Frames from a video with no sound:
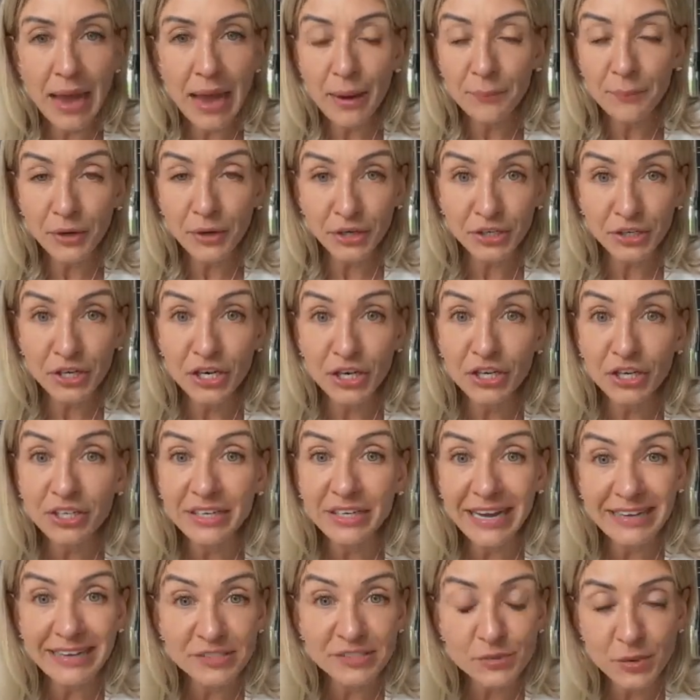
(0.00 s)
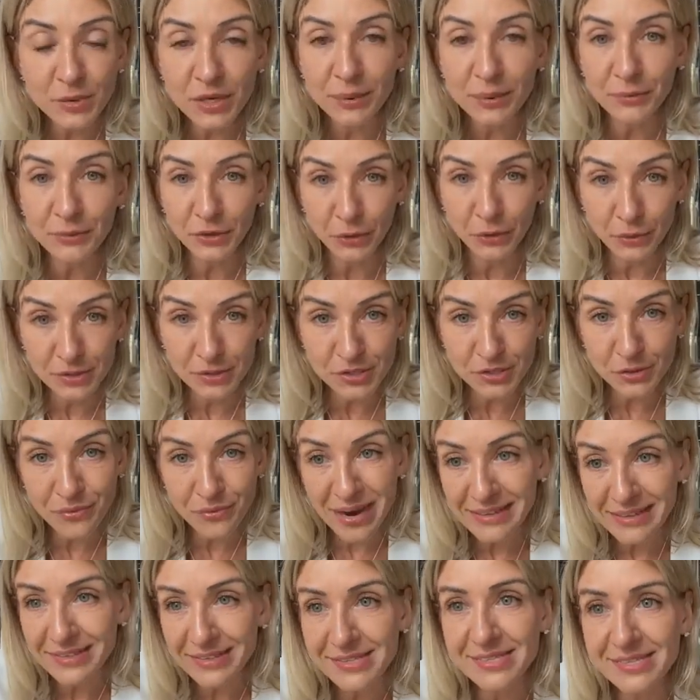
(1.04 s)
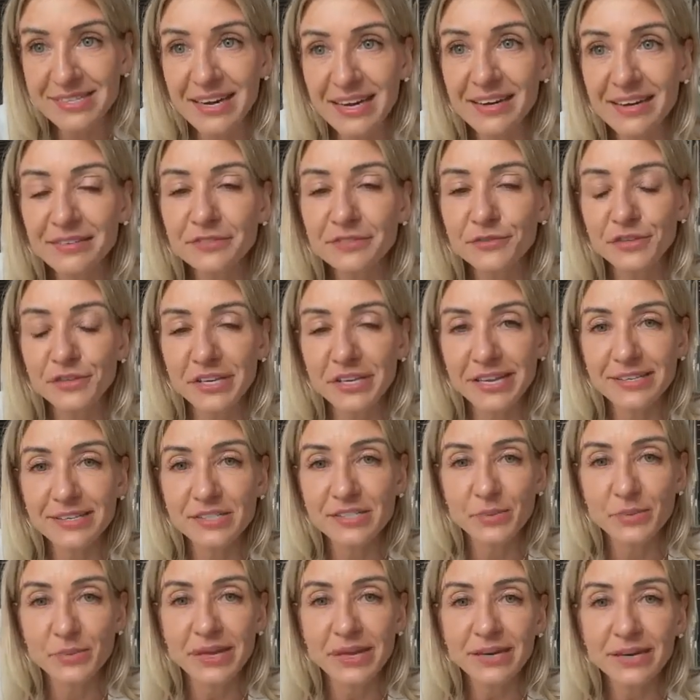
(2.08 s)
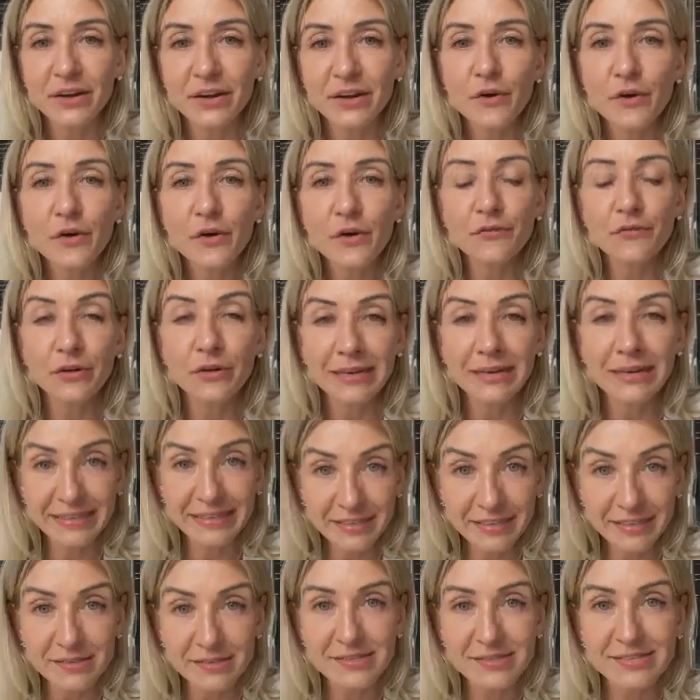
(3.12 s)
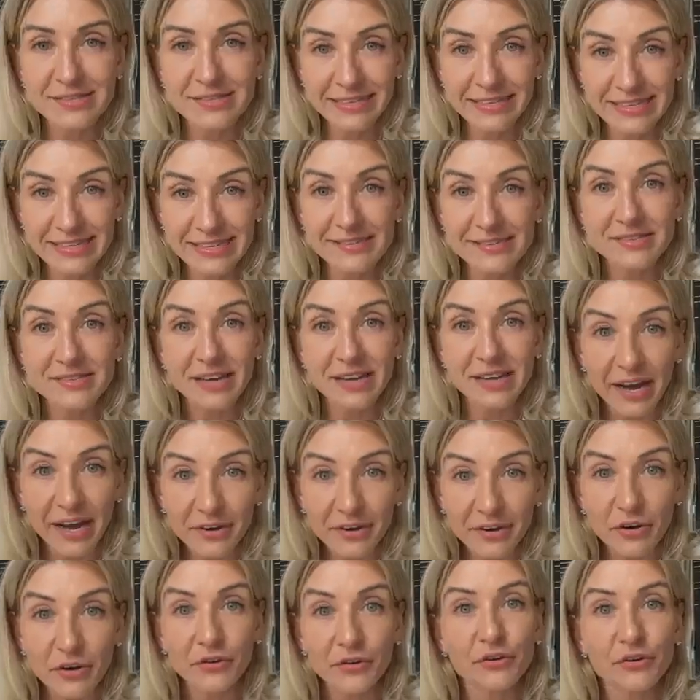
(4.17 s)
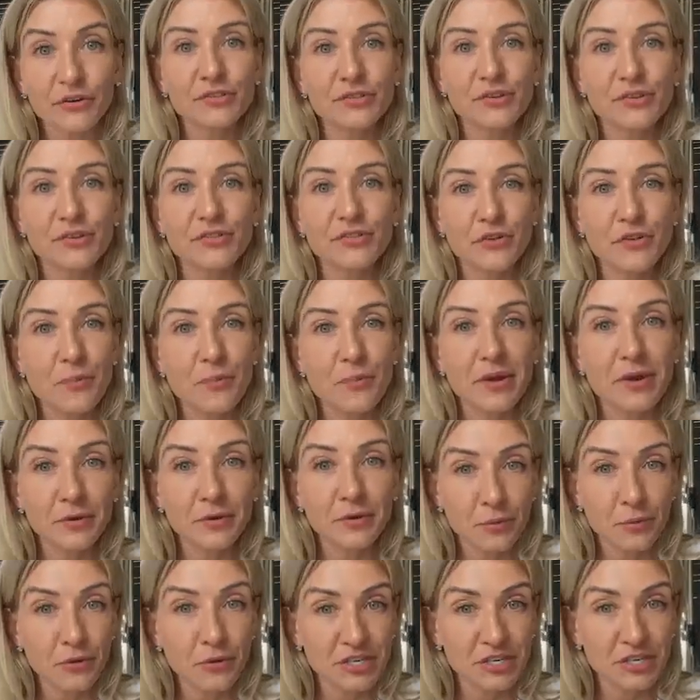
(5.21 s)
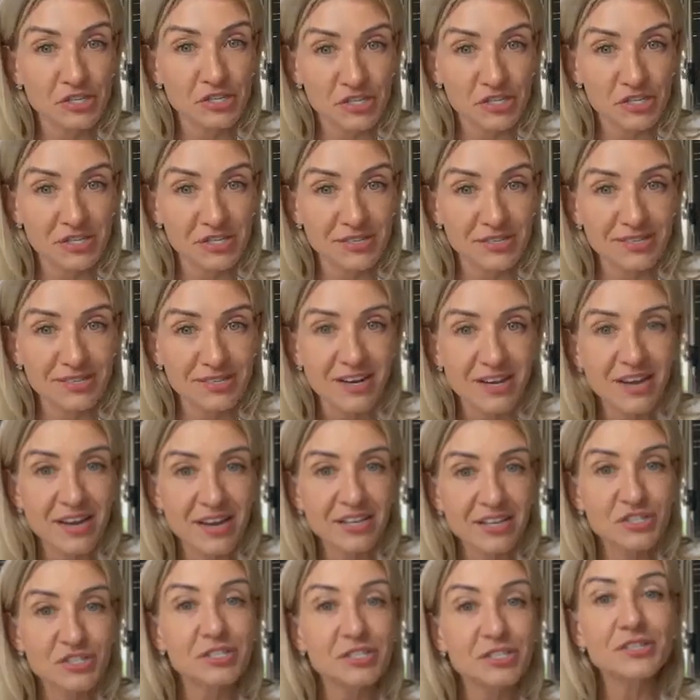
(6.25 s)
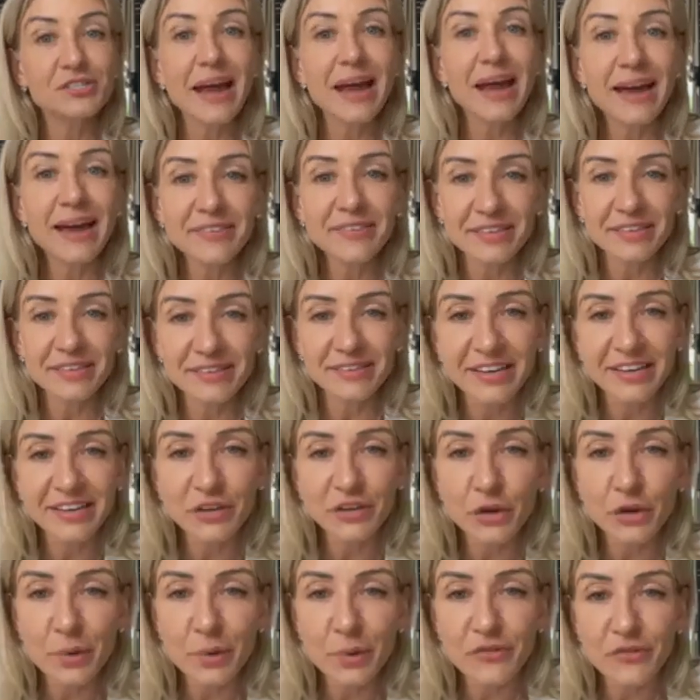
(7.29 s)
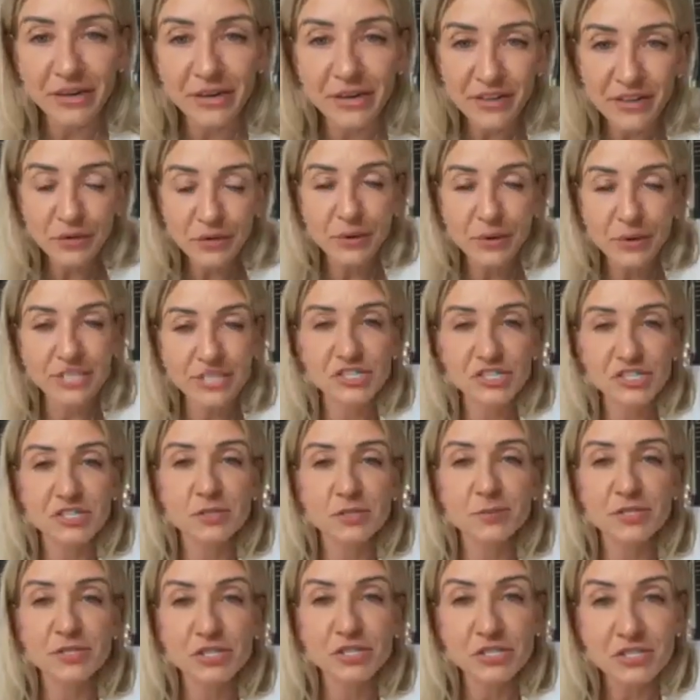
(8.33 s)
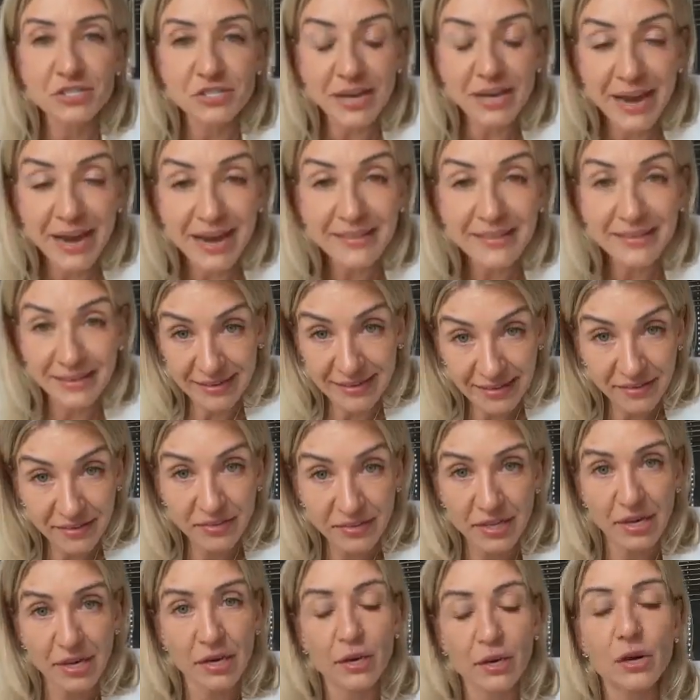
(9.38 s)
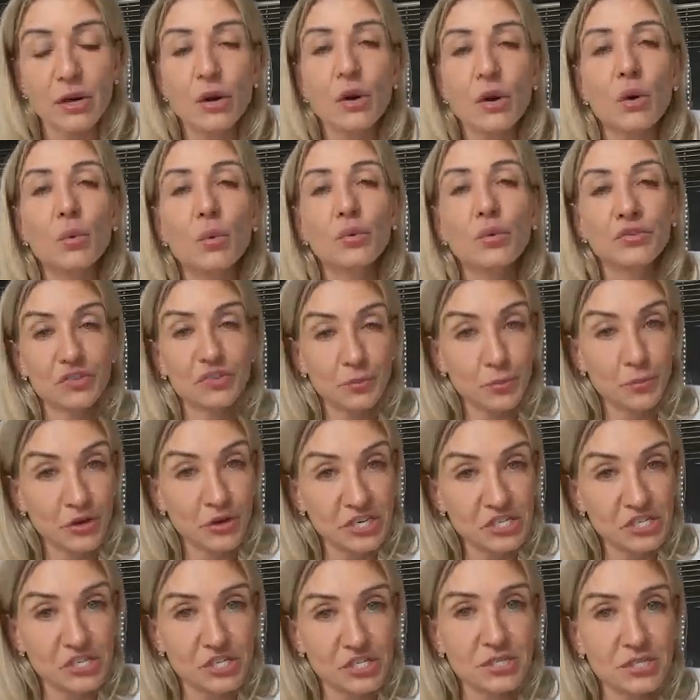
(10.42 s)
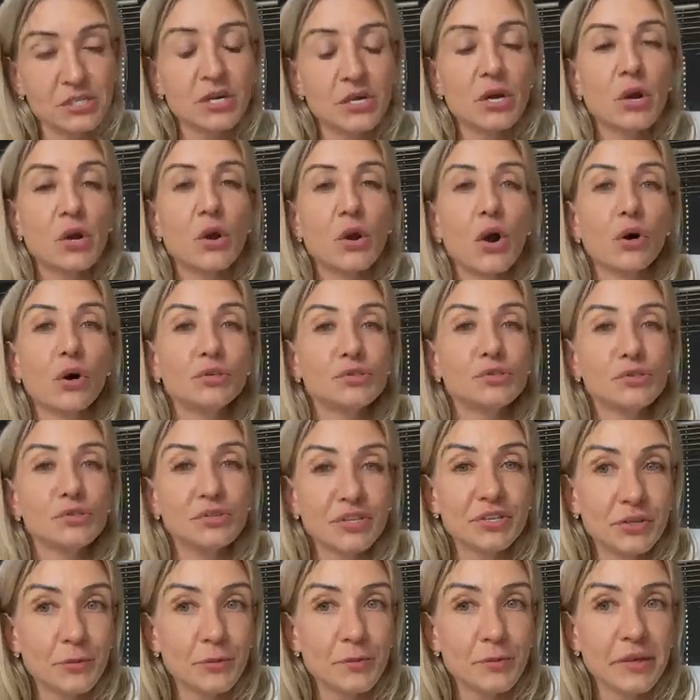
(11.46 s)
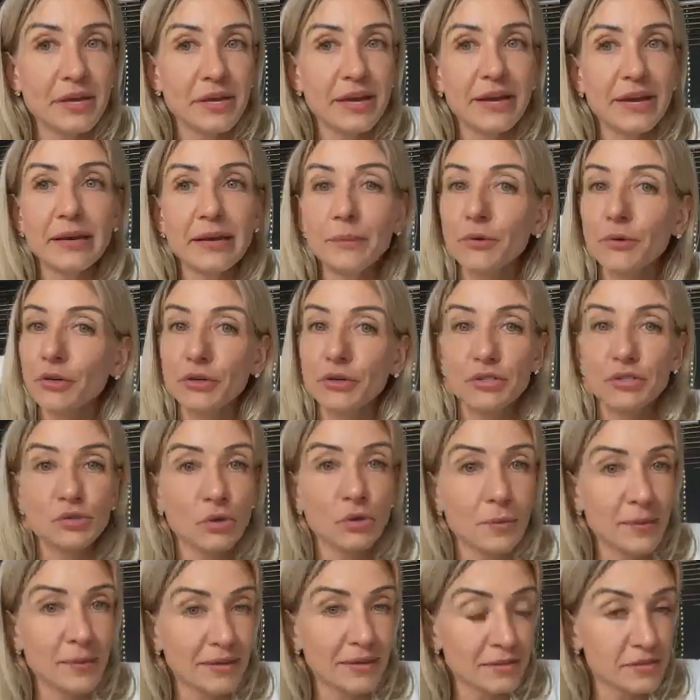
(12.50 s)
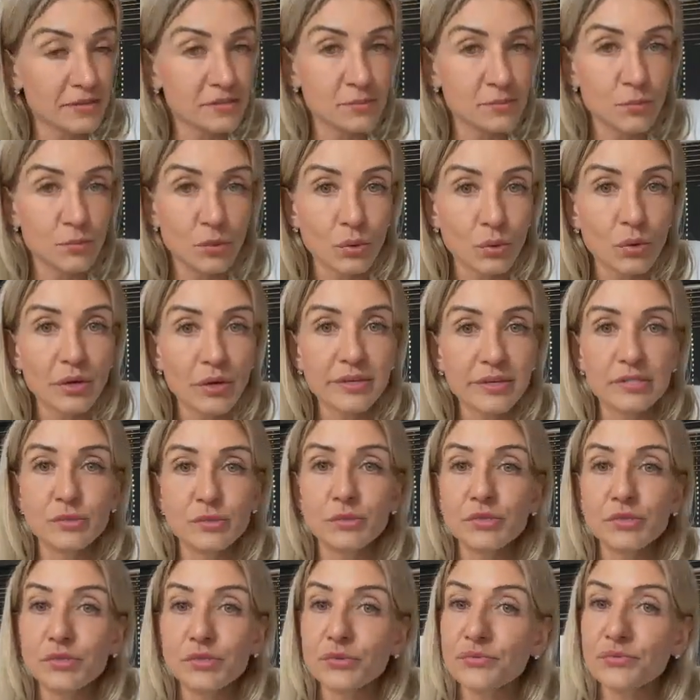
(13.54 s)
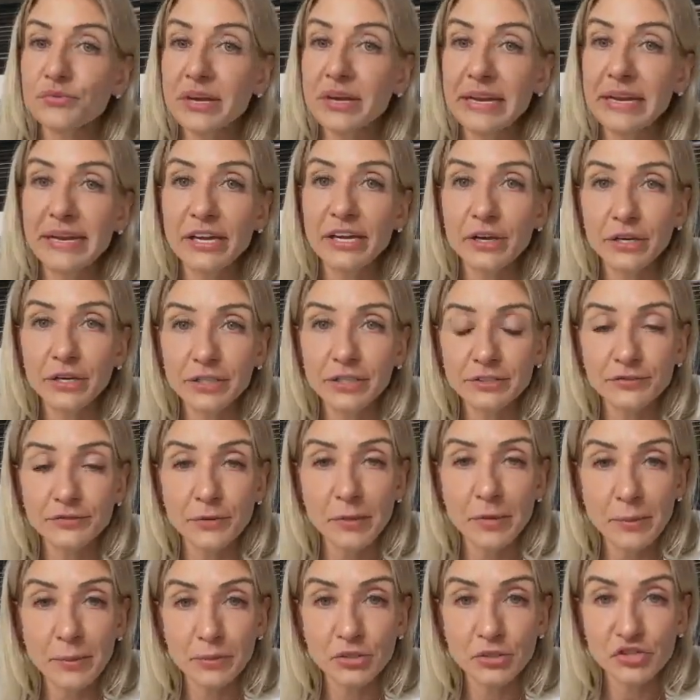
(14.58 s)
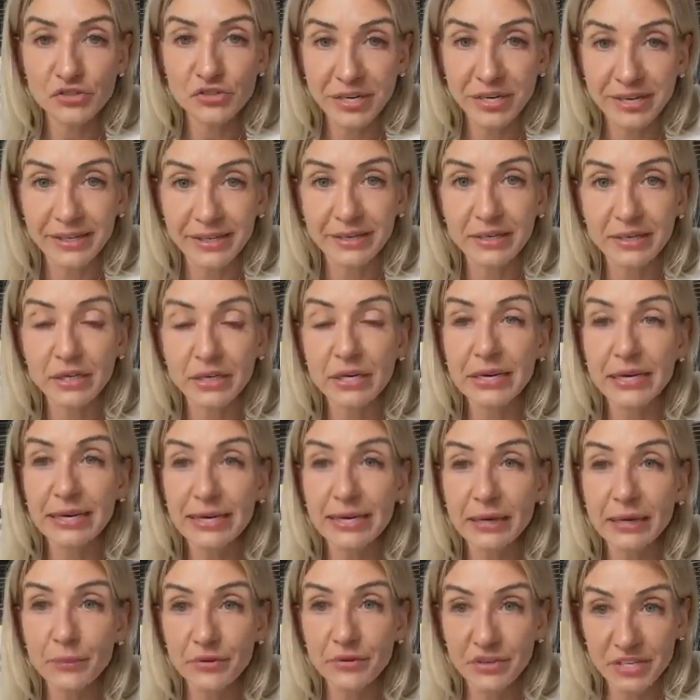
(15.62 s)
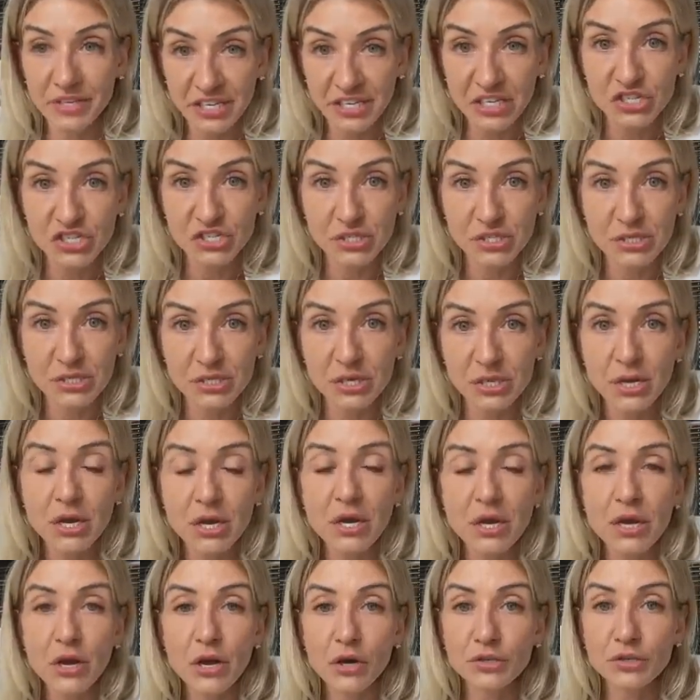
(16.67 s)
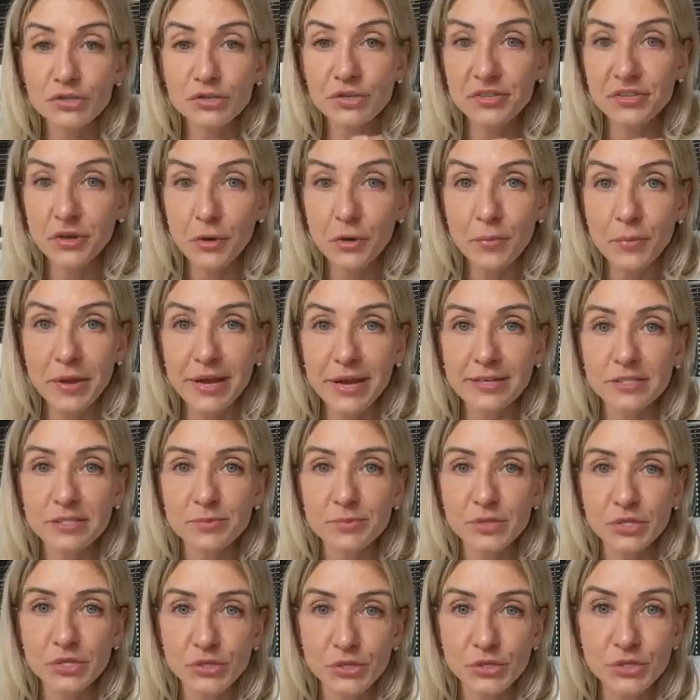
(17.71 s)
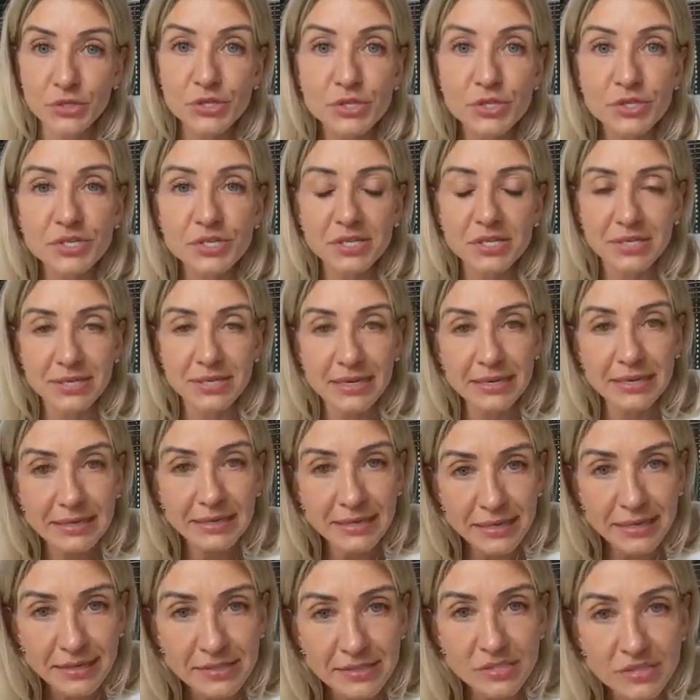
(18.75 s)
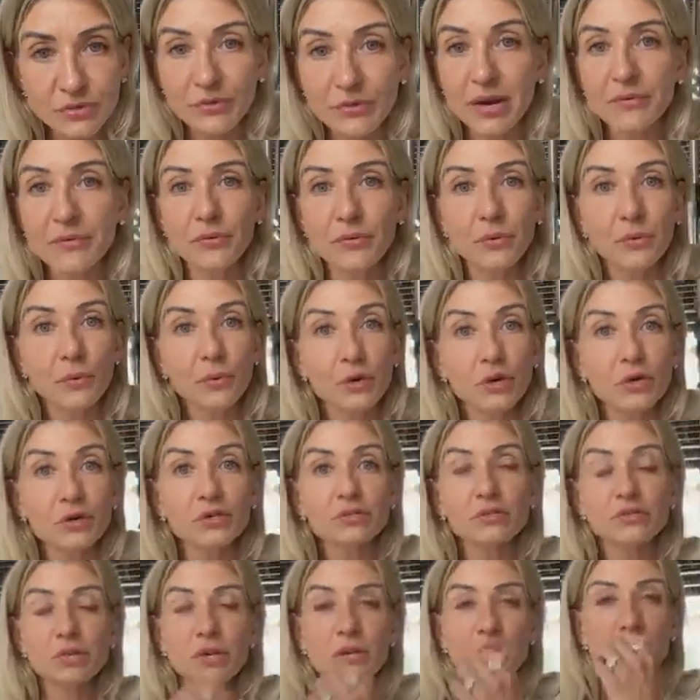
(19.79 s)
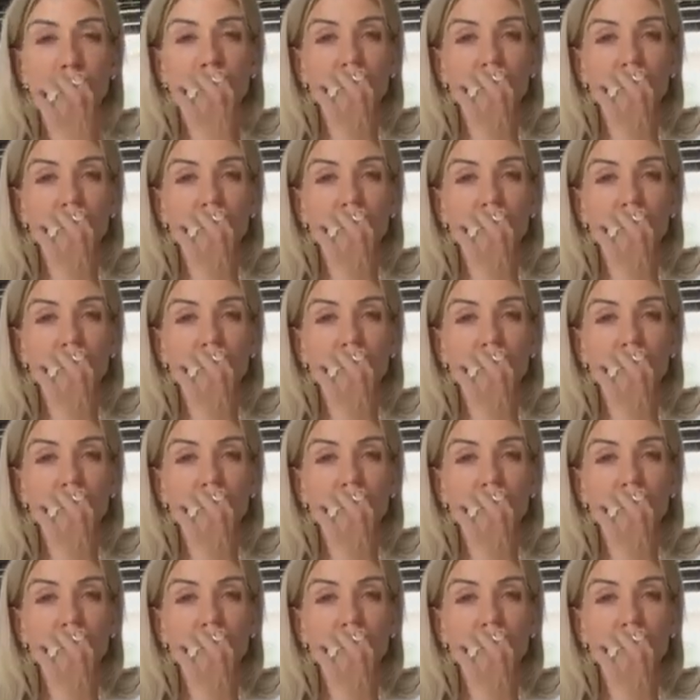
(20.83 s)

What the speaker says: I'm going to look as well, I'm going to also write this down for next week, for clinical studies done on ozone therapy and depression. Just to add that in there, I know we've got other questions, but just to add that in there with depression. Ozone therapy, and I'm going to talk about this more, is also really good for people struggling with addiction. Ozone therapy has been used in clinics around the world